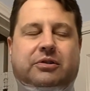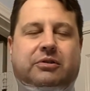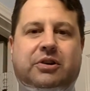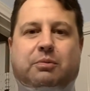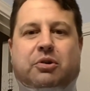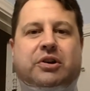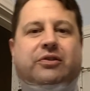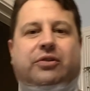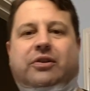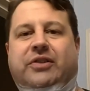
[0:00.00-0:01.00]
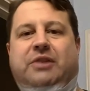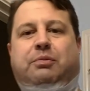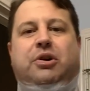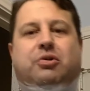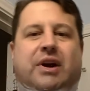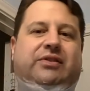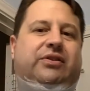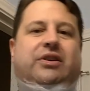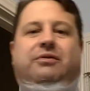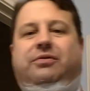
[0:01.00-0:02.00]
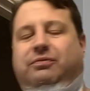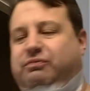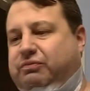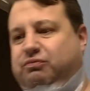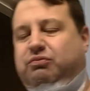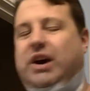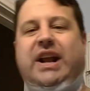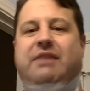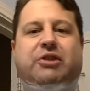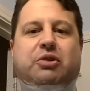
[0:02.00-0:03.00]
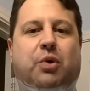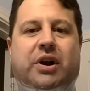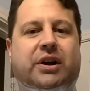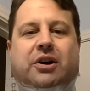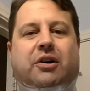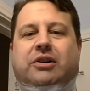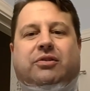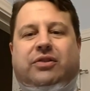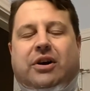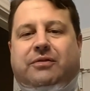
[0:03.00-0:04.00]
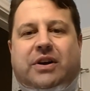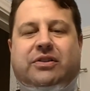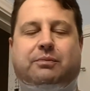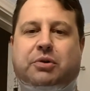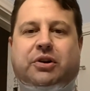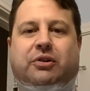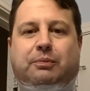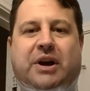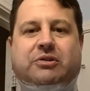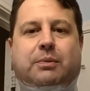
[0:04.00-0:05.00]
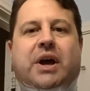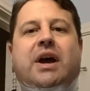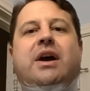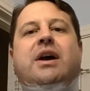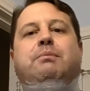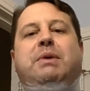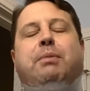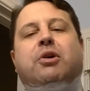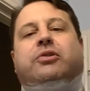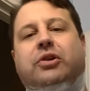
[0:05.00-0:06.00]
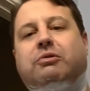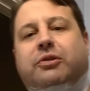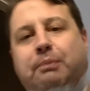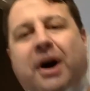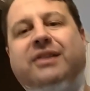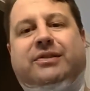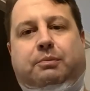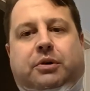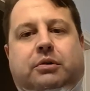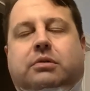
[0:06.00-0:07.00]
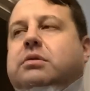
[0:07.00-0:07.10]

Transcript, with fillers: Liberal, conservative, progressive, whatever you want to call yourself on the political spectrum. Be personally responsible.